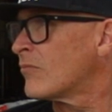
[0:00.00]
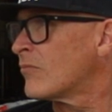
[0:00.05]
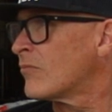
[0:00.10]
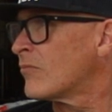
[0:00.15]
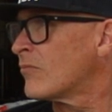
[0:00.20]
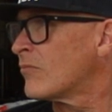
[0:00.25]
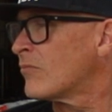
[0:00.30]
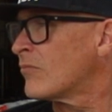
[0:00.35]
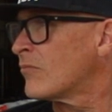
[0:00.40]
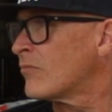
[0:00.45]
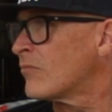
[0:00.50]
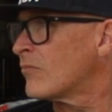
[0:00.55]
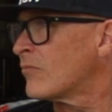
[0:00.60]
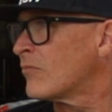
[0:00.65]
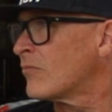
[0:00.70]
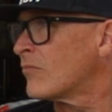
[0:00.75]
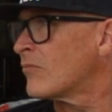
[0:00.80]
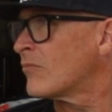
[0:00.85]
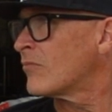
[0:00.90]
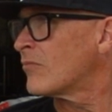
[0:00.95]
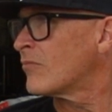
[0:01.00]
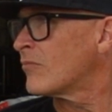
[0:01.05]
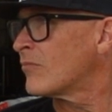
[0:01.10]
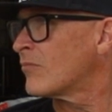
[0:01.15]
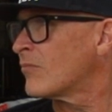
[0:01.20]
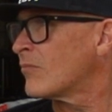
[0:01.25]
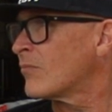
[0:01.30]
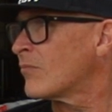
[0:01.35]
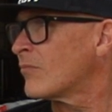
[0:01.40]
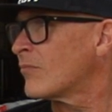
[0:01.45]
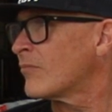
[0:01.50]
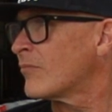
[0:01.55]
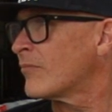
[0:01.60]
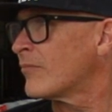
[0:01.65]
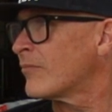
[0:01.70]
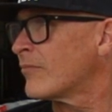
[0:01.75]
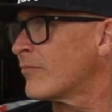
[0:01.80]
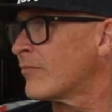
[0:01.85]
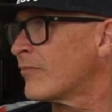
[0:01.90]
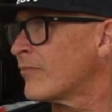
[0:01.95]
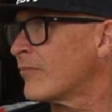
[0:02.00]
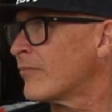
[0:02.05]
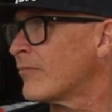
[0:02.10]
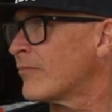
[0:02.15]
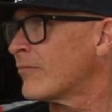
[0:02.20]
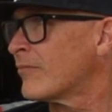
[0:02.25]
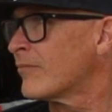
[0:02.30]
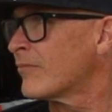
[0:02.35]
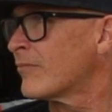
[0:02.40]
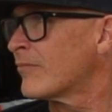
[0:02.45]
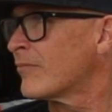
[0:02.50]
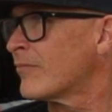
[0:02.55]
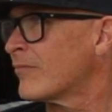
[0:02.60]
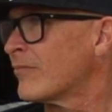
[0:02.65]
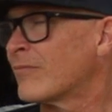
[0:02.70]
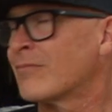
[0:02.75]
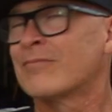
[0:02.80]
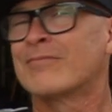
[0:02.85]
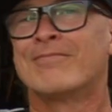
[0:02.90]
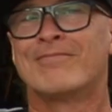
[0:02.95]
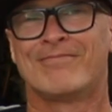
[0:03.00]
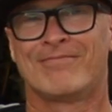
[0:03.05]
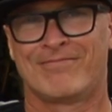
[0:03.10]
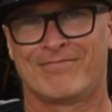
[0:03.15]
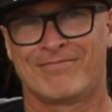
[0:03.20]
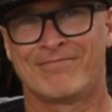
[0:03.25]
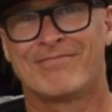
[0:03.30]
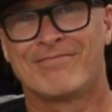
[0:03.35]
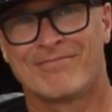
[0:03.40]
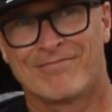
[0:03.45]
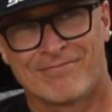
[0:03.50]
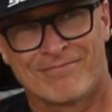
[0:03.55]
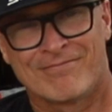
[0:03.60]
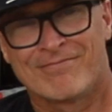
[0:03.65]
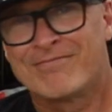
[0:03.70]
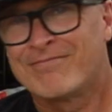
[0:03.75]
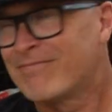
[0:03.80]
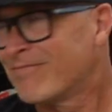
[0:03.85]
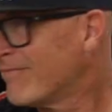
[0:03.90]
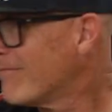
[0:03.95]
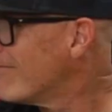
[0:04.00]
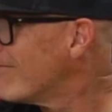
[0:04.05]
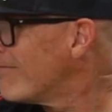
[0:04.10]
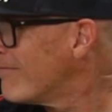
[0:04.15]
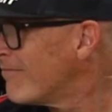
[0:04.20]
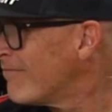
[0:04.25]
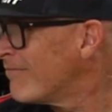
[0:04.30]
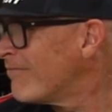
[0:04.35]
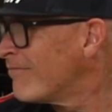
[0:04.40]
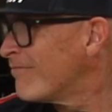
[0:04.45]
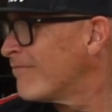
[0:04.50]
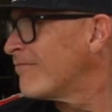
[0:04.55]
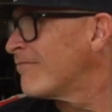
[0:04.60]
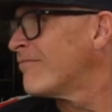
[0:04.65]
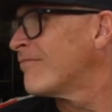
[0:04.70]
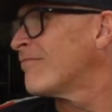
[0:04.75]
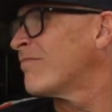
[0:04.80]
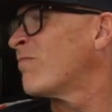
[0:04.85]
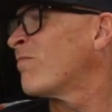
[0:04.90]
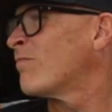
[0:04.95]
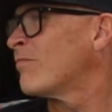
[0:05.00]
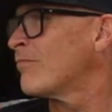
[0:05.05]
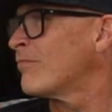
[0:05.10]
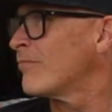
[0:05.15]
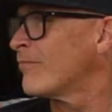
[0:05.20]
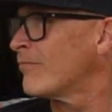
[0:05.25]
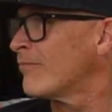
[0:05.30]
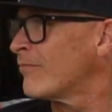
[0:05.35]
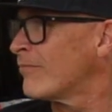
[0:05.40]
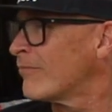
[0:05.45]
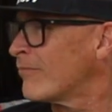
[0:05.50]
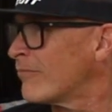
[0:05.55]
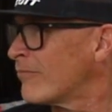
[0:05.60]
(not speaking)